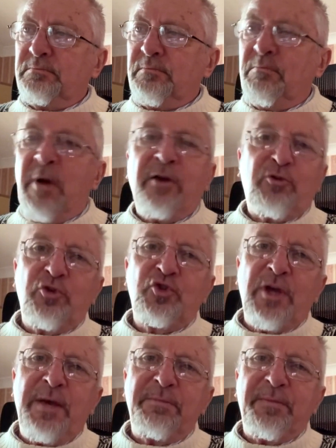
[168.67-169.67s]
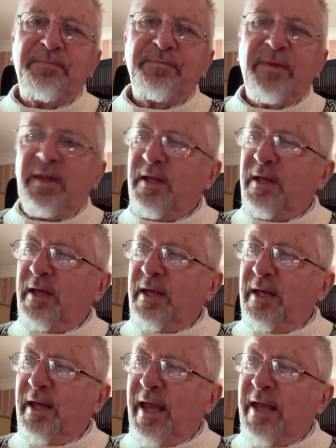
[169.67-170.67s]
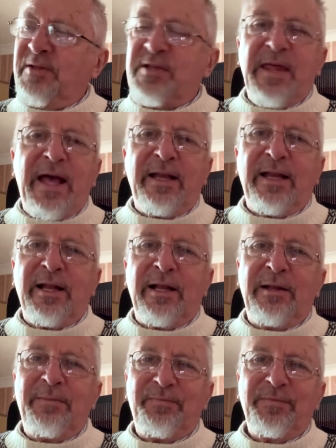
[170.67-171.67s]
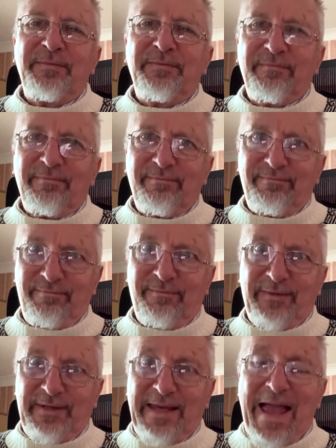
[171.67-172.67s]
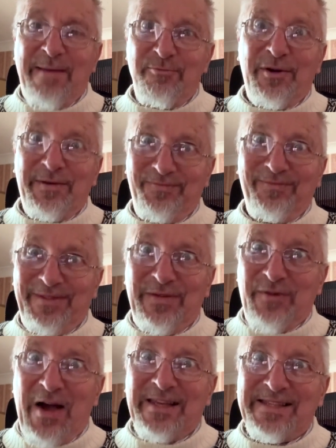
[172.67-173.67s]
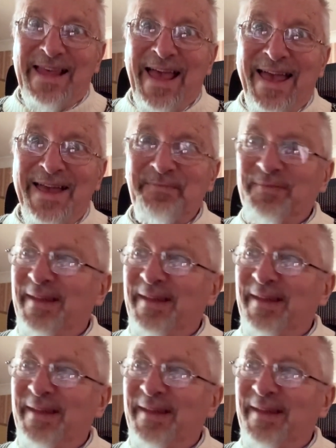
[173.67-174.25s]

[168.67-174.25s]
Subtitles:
microchip into that little camera device there,